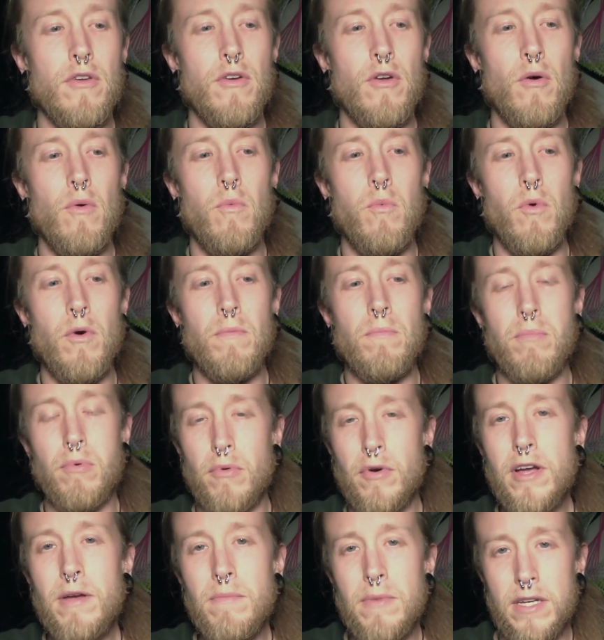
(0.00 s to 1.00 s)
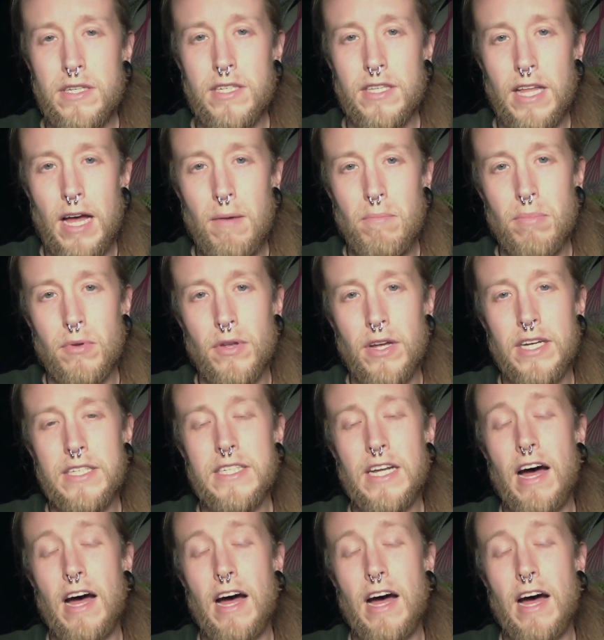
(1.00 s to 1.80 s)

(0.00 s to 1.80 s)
know would bring me to that place